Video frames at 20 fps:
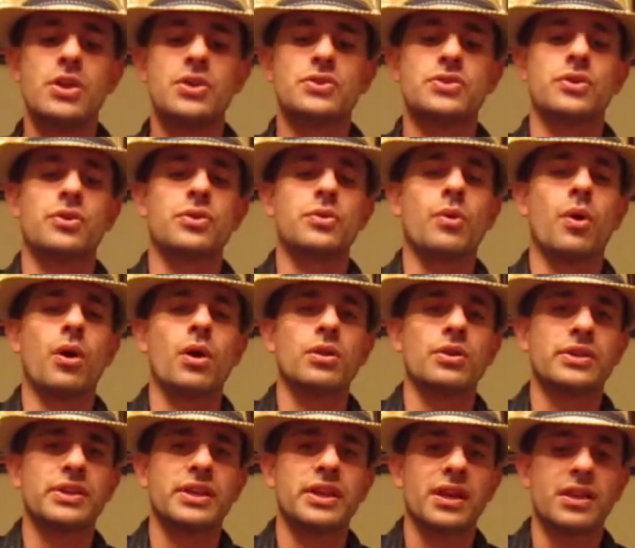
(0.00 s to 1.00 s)
So you are
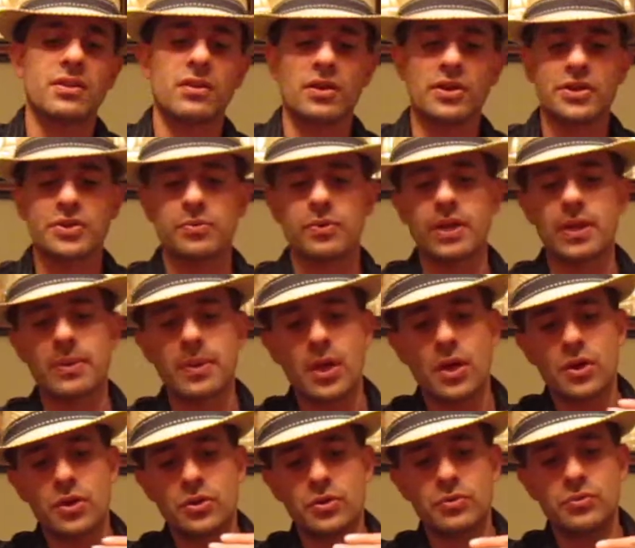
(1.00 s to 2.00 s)
looking at luxury.
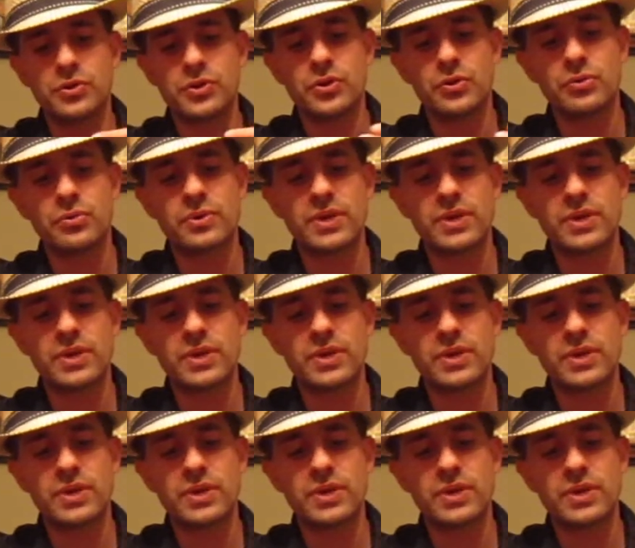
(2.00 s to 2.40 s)
You do